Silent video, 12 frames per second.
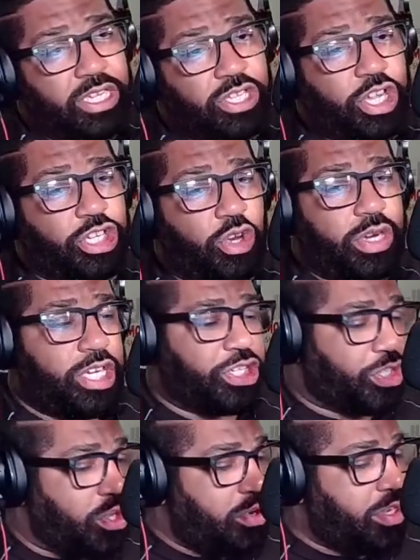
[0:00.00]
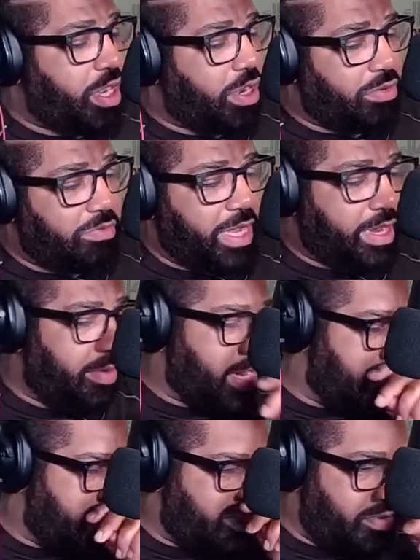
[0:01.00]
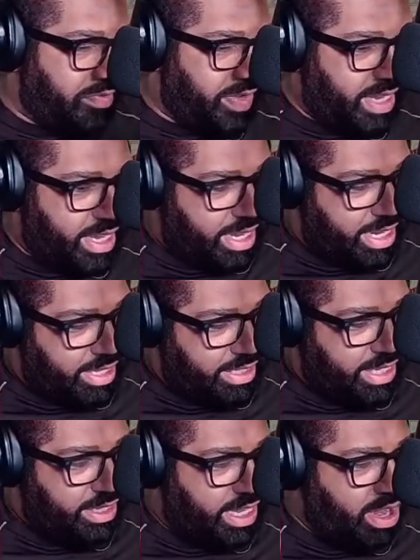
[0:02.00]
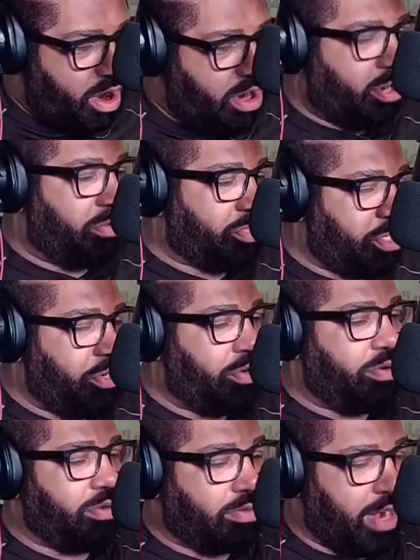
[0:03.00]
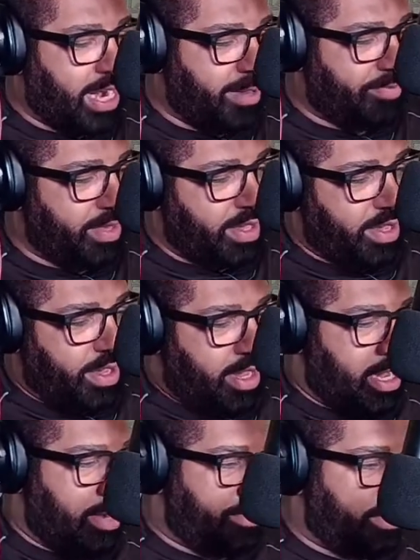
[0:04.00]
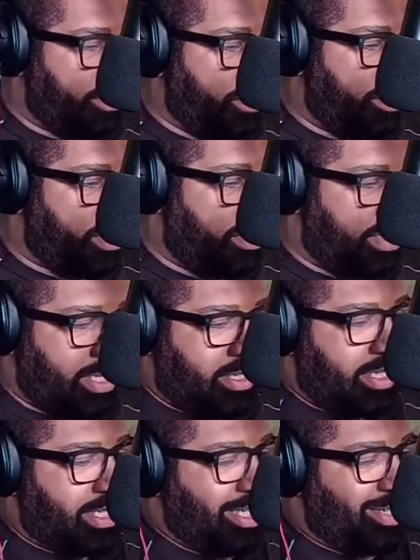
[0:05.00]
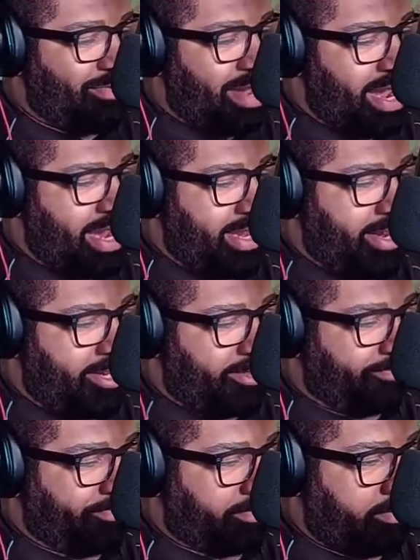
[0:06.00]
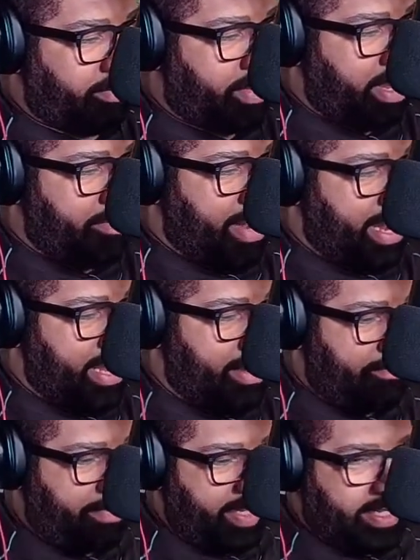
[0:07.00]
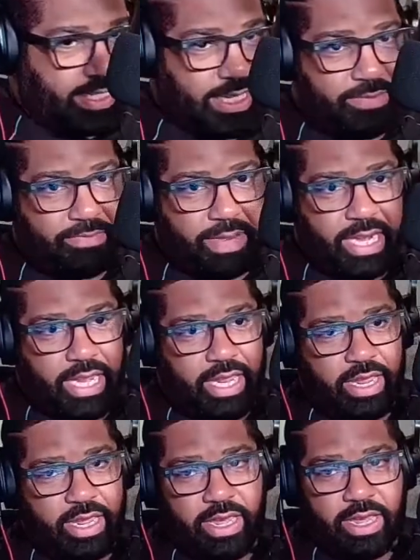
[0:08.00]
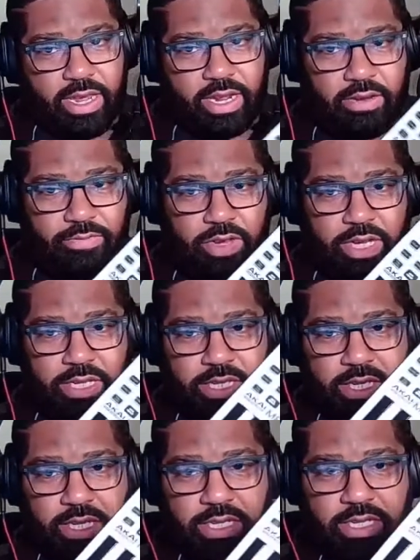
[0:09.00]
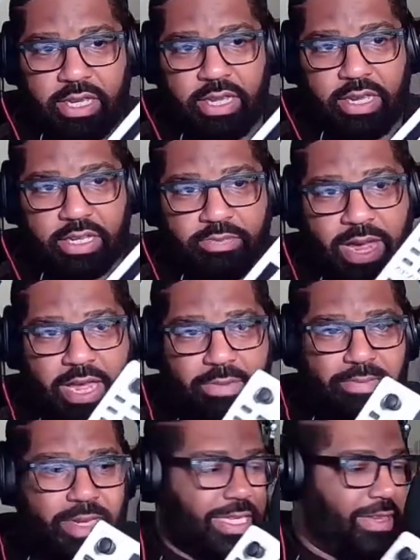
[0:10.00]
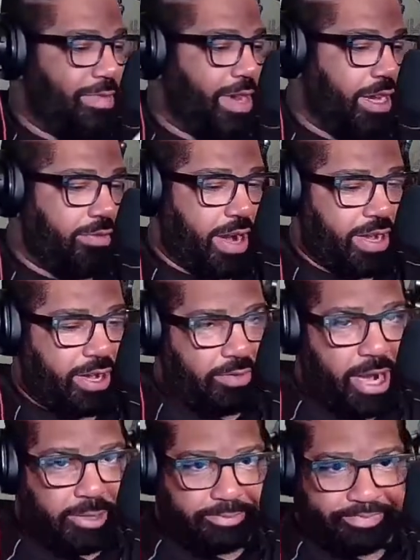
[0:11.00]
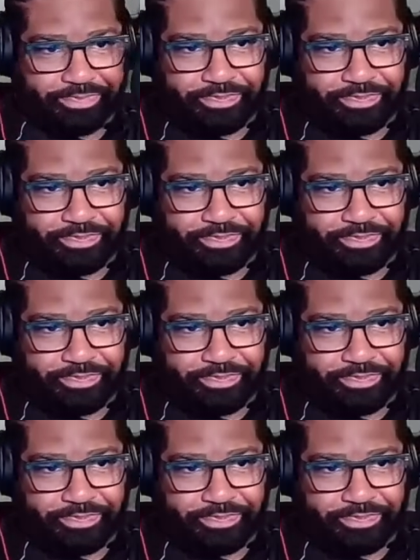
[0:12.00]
So you can do it in studio. We can do the auto tune, right? Producers, this is my MPC Mini. I don't know if you can see this. It's my MPC Mini right here, right?